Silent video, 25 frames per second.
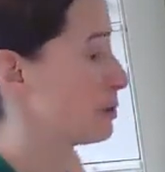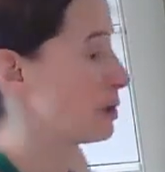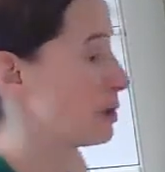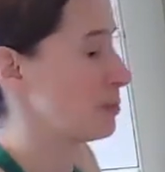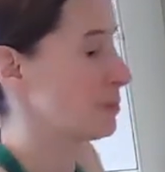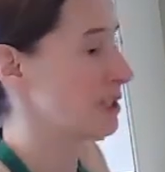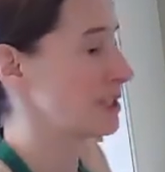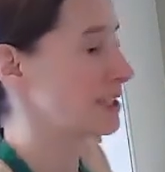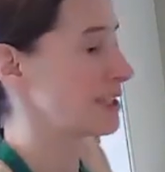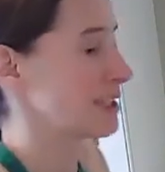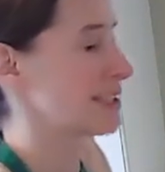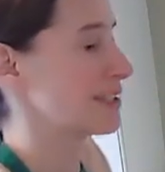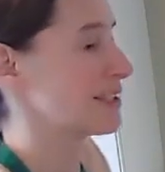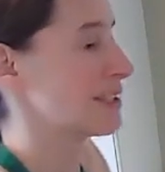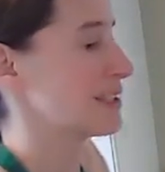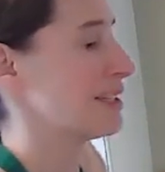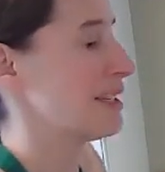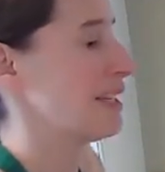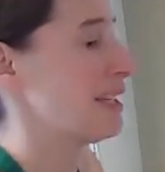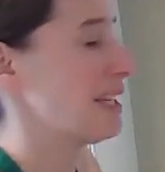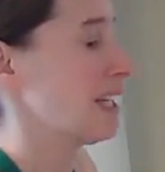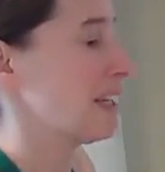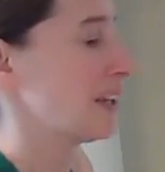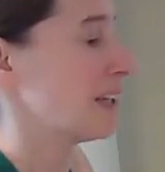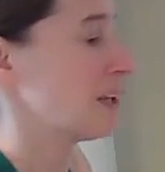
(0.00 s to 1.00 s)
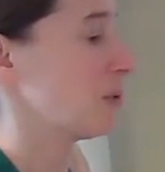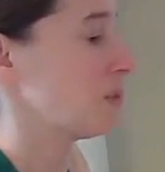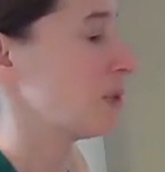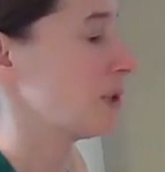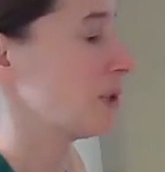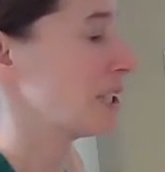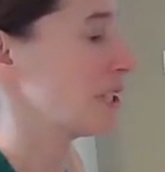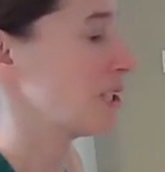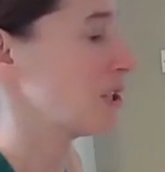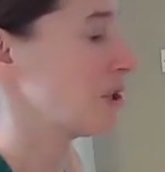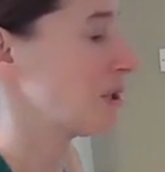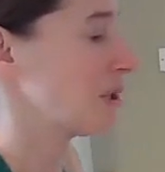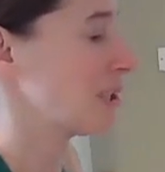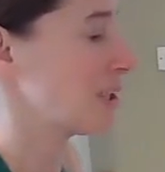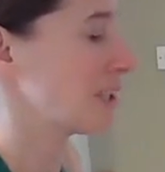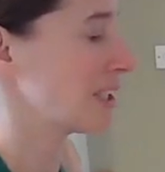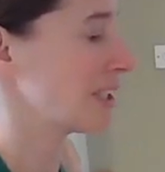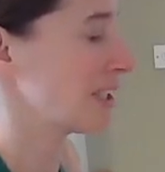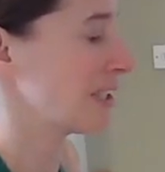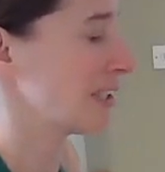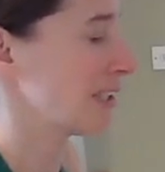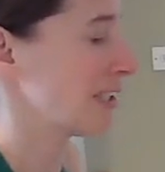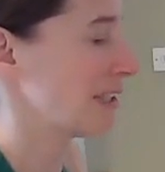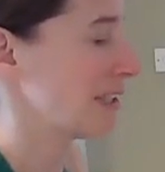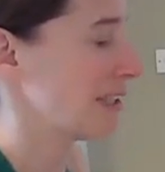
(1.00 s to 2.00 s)
a moment, because I think when I do it
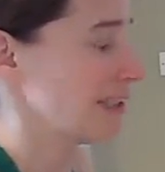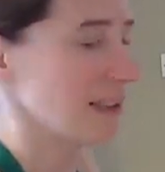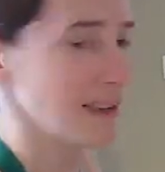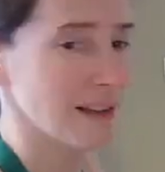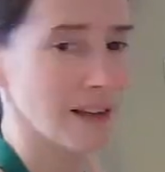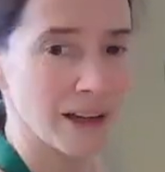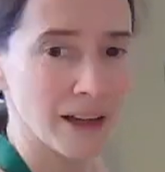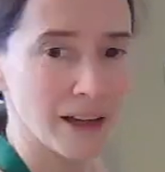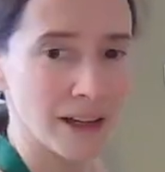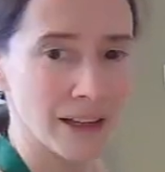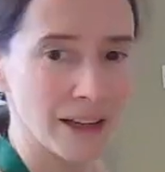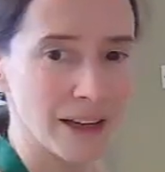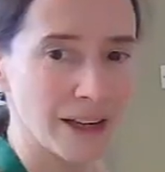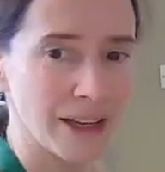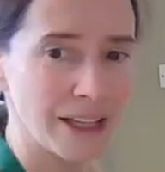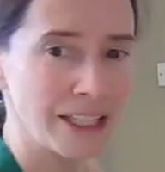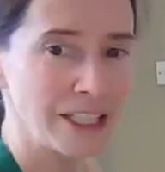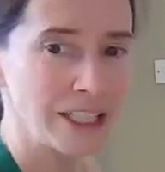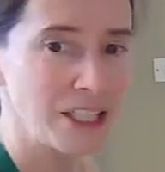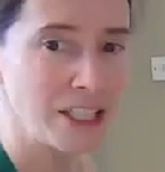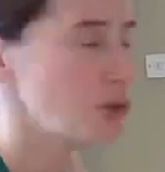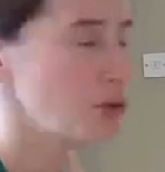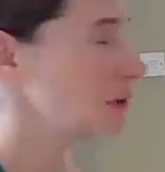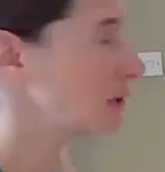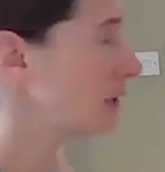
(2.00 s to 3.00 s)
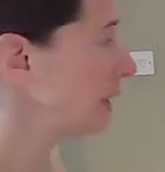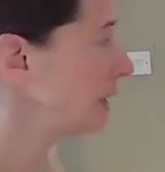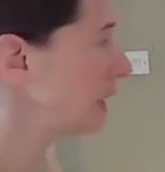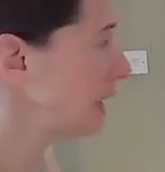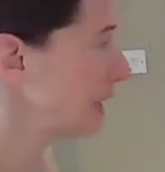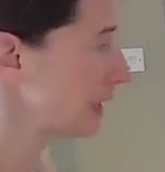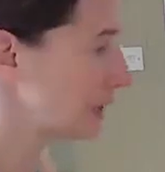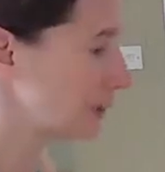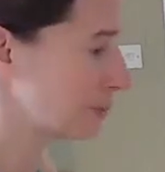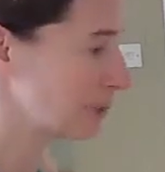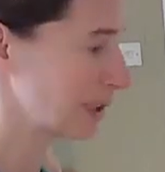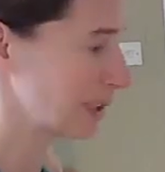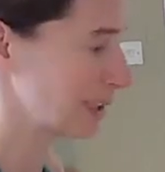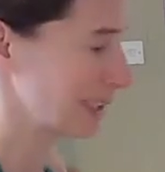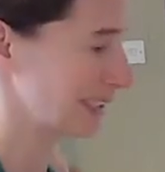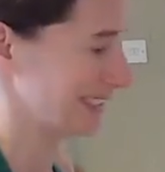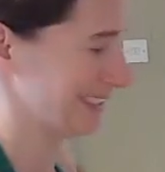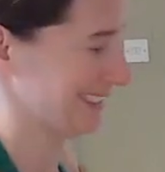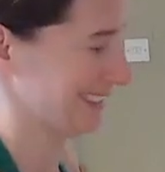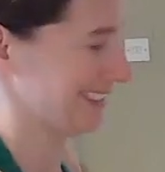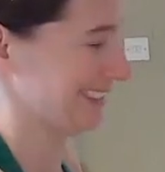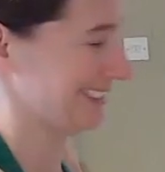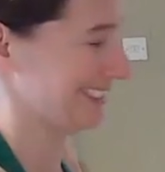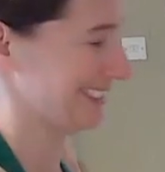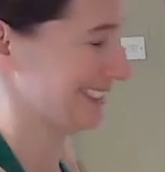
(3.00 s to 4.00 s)
I hide you a little bit.
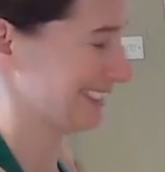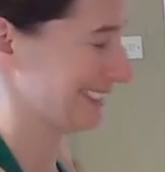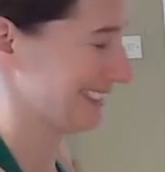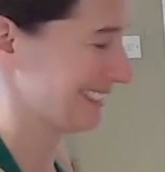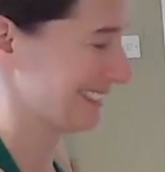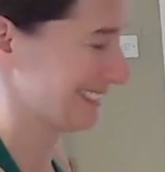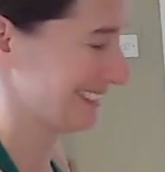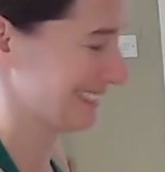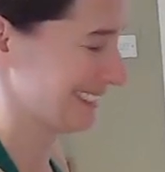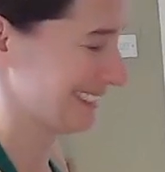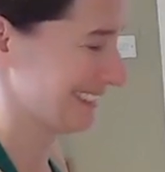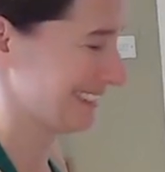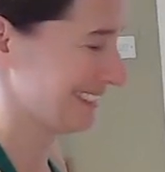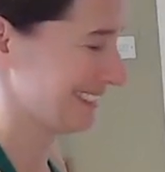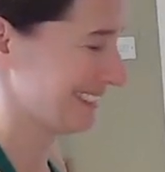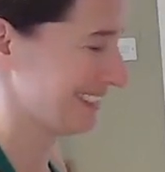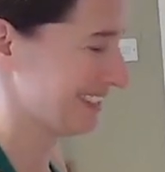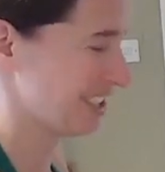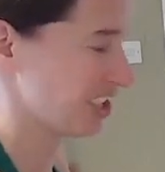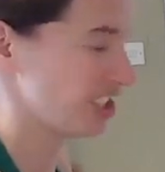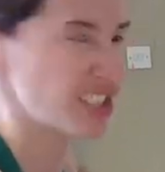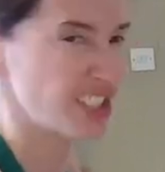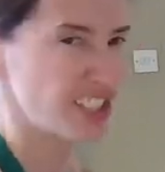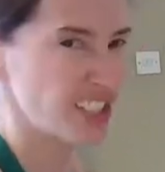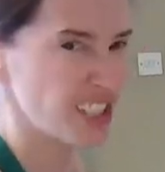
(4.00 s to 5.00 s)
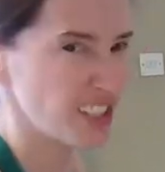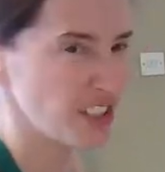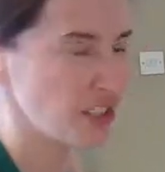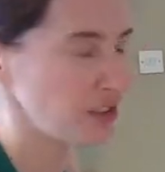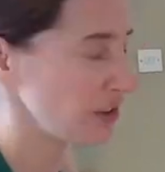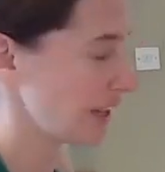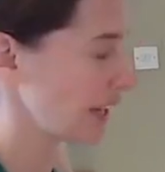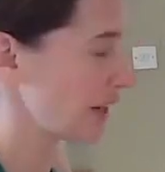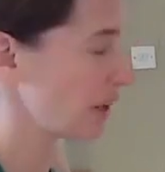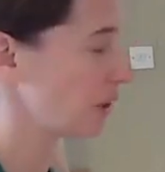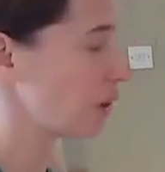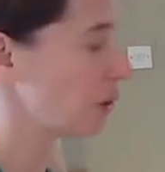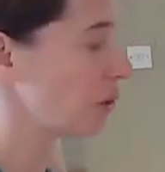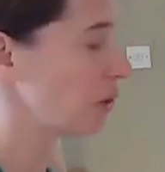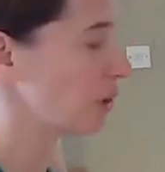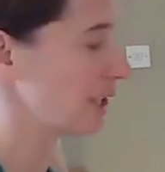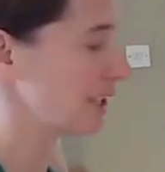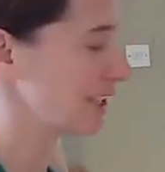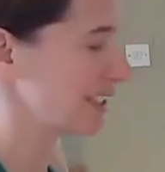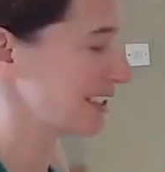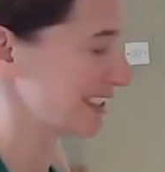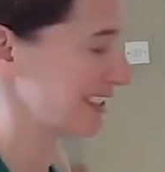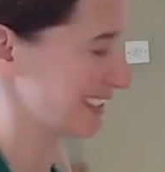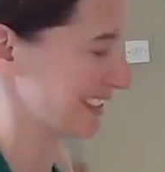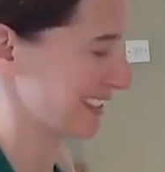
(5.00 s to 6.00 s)
She's still there,
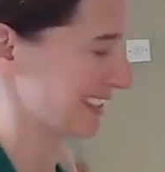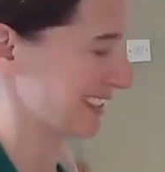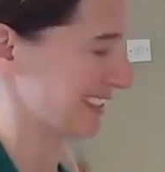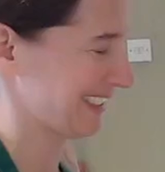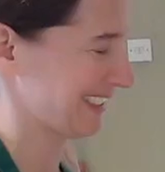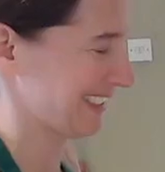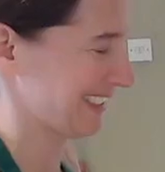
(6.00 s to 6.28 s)
honest.